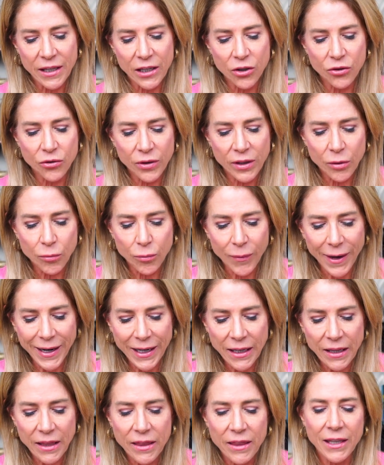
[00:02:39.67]
you're doing the
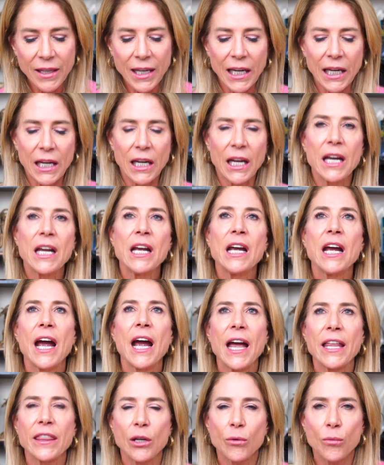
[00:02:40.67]
right thing
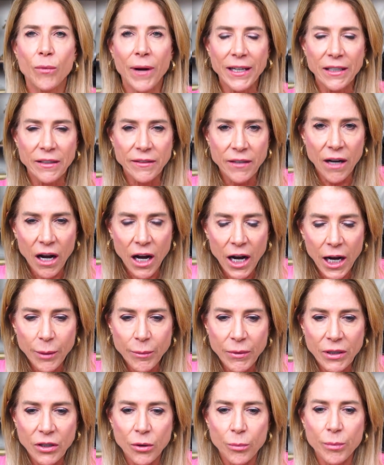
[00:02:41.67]
at the right time in your